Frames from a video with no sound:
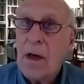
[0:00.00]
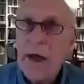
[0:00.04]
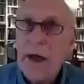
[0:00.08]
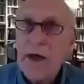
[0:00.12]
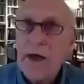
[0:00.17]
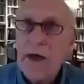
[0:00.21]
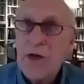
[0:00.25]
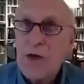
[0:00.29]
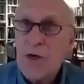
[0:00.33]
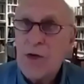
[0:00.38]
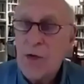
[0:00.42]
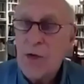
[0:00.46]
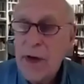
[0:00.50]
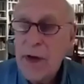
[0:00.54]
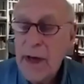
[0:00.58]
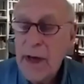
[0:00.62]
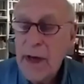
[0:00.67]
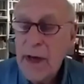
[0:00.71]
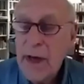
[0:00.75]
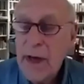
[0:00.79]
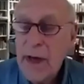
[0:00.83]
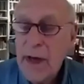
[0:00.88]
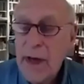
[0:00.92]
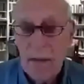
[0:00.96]

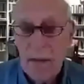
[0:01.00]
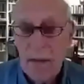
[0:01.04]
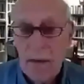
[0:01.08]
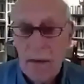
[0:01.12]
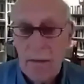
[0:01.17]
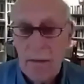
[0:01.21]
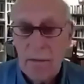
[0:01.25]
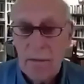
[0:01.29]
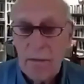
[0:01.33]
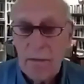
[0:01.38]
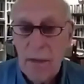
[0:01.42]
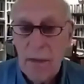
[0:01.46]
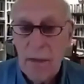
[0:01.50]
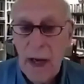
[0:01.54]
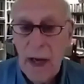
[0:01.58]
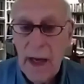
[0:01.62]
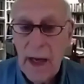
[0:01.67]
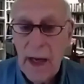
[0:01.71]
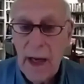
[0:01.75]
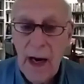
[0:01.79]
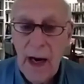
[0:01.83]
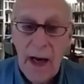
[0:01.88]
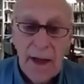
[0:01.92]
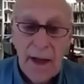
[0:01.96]
intriguing
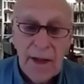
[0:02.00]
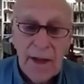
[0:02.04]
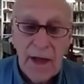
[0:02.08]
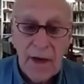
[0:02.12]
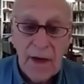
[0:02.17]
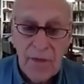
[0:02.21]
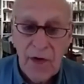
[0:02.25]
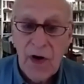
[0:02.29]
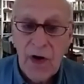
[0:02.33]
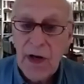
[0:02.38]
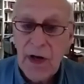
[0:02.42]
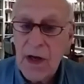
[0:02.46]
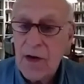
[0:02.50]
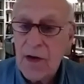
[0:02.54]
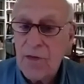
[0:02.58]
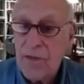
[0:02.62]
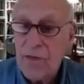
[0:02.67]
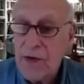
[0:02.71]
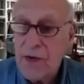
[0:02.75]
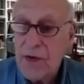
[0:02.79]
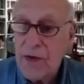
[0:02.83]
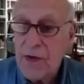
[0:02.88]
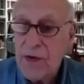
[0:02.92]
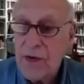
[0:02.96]
and I think very
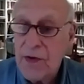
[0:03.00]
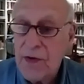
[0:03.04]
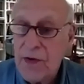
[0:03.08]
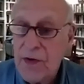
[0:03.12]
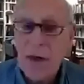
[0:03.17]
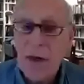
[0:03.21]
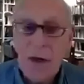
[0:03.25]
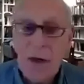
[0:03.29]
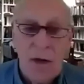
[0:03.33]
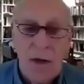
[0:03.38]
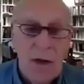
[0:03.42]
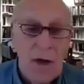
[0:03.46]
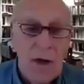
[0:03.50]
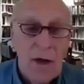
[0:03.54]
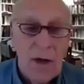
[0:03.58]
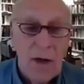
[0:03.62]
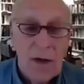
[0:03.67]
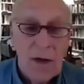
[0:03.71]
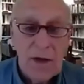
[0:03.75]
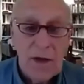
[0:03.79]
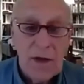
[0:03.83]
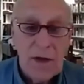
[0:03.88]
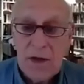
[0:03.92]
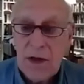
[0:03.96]
convincing
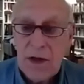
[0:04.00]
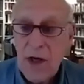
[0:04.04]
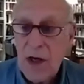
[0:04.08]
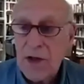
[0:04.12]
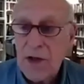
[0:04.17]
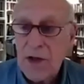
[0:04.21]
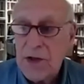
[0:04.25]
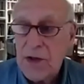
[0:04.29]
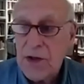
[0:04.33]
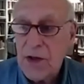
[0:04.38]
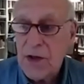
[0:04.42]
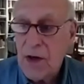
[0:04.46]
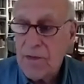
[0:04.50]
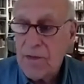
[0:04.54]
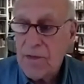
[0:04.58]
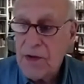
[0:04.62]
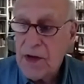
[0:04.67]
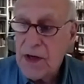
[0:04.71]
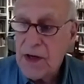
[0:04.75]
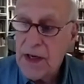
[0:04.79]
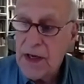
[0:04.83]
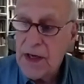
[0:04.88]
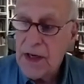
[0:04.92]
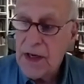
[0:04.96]
discussion of
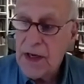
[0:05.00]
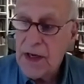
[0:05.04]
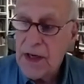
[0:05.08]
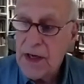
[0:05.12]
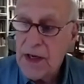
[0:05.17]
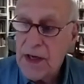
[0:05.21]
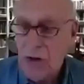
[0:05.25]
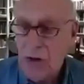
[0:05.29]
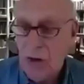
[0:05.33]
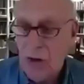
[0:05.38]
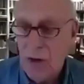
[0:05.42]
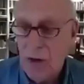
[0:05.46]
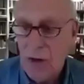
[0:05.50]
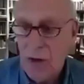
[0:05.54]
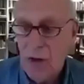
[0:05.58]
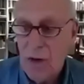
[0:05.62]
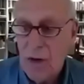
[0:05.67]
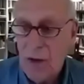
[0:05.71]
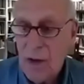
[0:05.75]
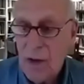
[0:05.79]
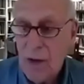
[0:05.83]
the nature